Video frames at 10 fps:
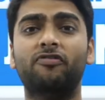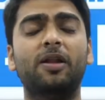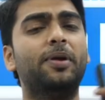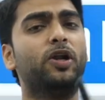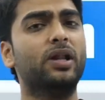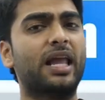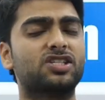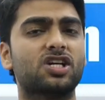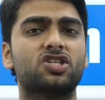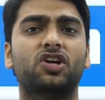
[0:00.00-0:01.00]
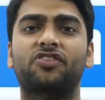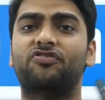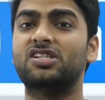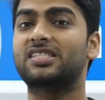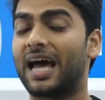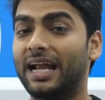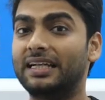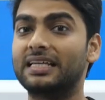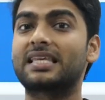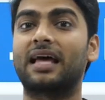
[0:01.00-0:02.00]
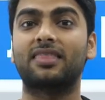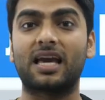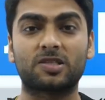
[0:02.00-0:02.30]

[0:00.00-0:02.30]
We'll be doing lectures on different scientists and their